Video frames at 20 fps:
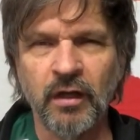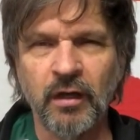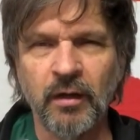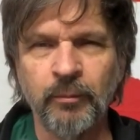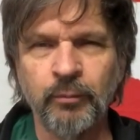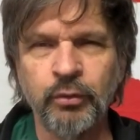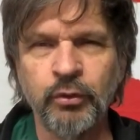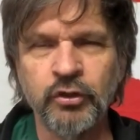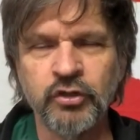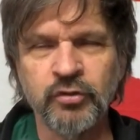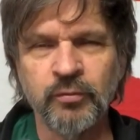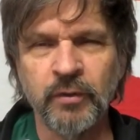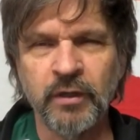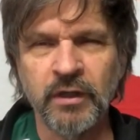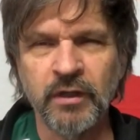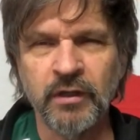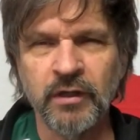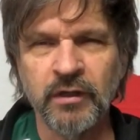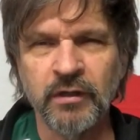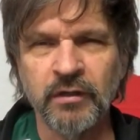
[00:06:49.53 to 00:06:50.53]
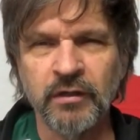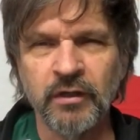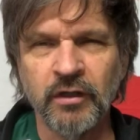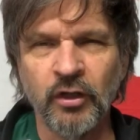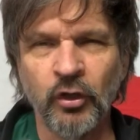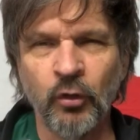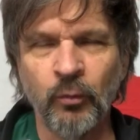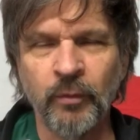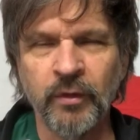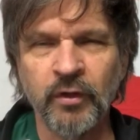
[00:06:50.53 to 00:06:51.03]
push me, to
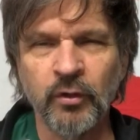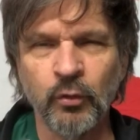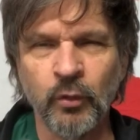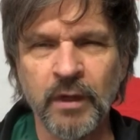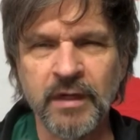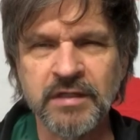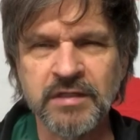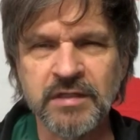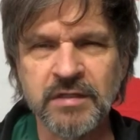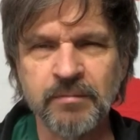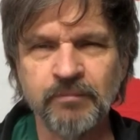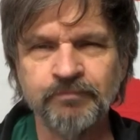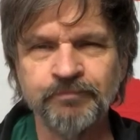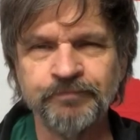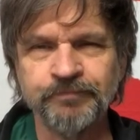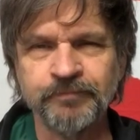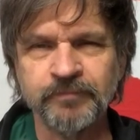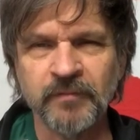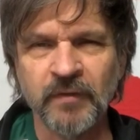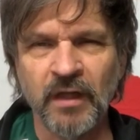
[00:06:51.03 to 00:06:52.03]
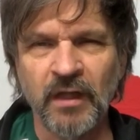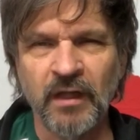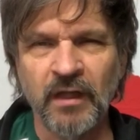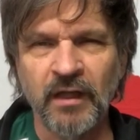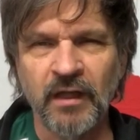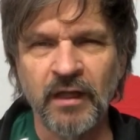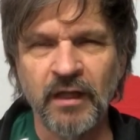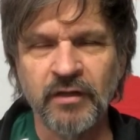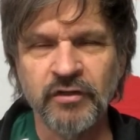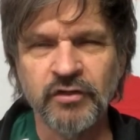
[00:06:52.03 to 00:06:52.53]
help me to raise it.
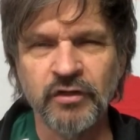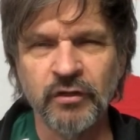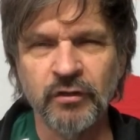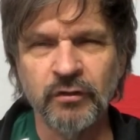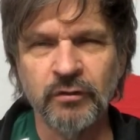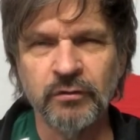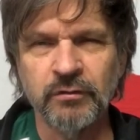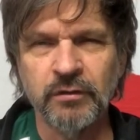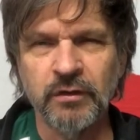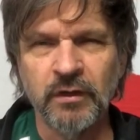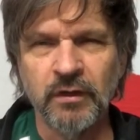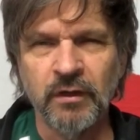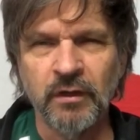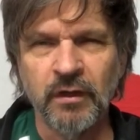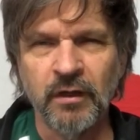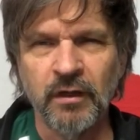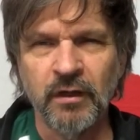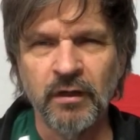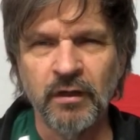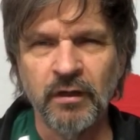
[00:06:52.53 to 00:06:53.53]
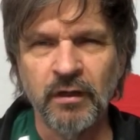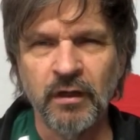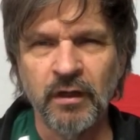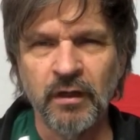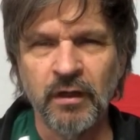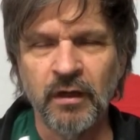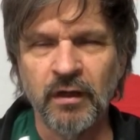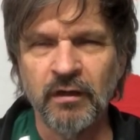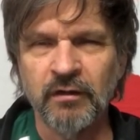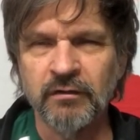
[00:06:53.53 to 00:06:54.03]
And so,
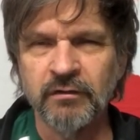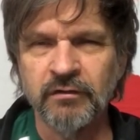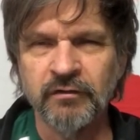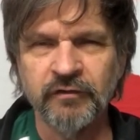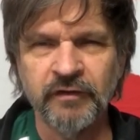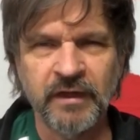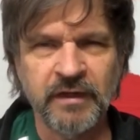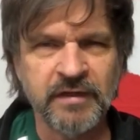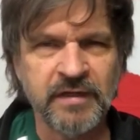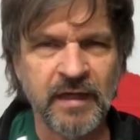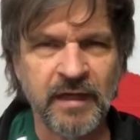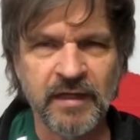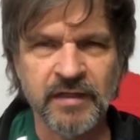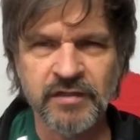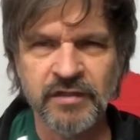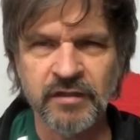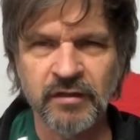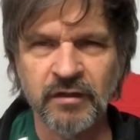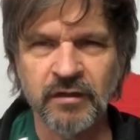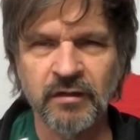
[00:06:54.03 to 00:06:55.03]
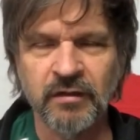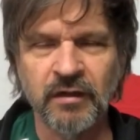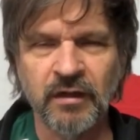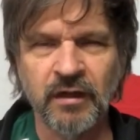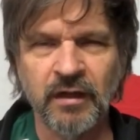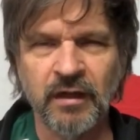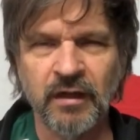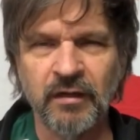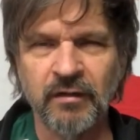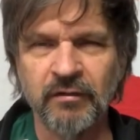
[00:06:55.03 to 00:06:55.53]
fantastic.
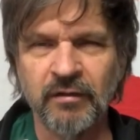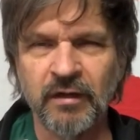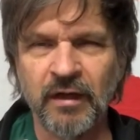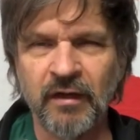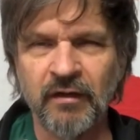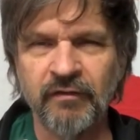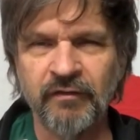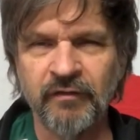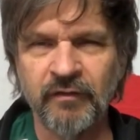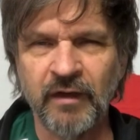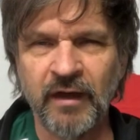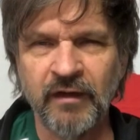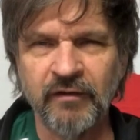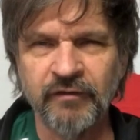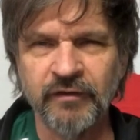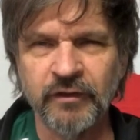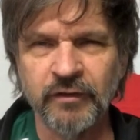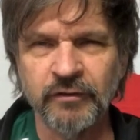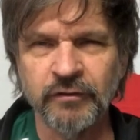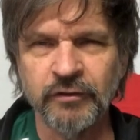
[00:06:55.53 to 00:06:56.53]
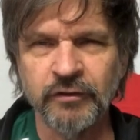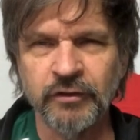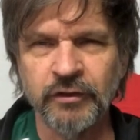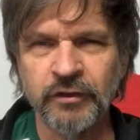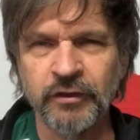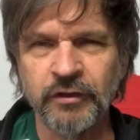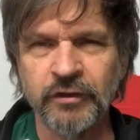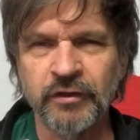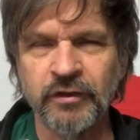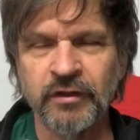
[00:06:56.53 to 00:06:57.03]
I felt
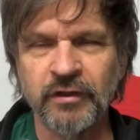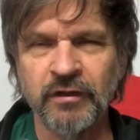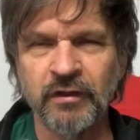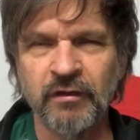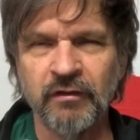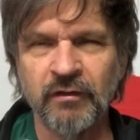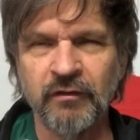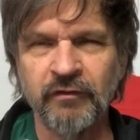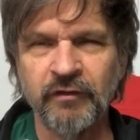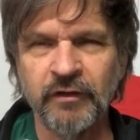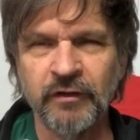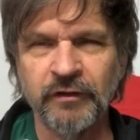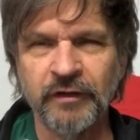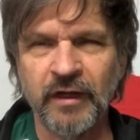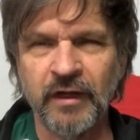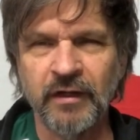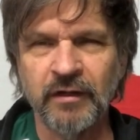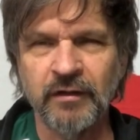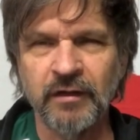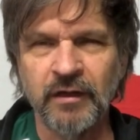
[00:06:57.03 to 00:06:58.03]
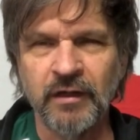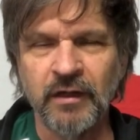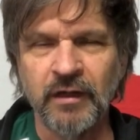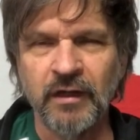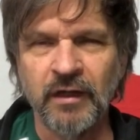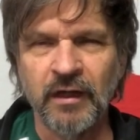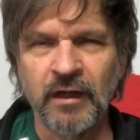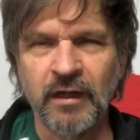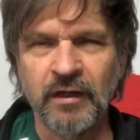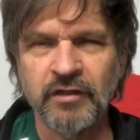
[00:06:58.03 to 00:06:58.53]
good. I felt
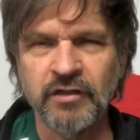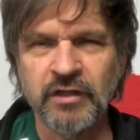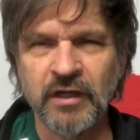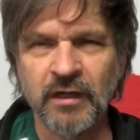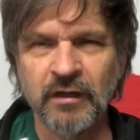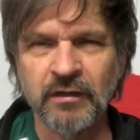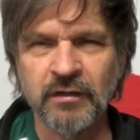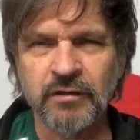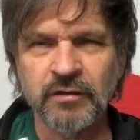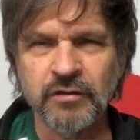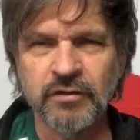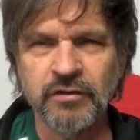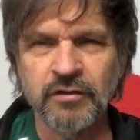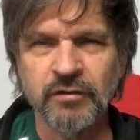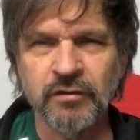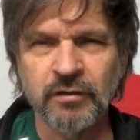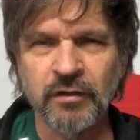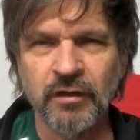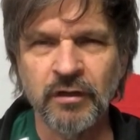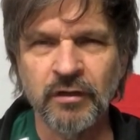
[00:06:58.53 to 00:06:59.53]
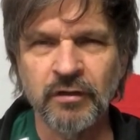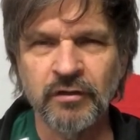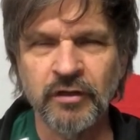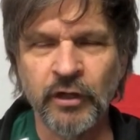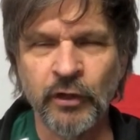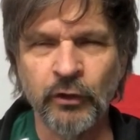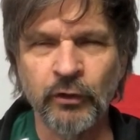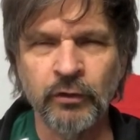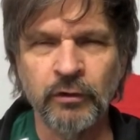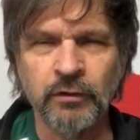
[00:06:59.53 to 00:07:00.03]
I challenged
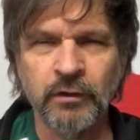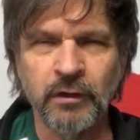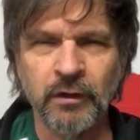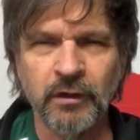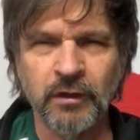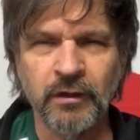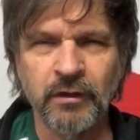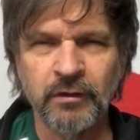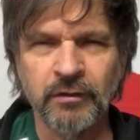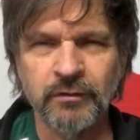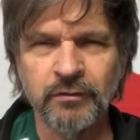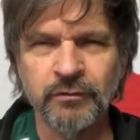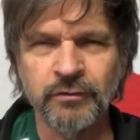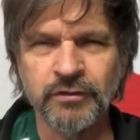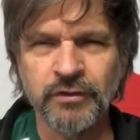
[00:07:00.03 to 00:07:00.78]
Daryl, who was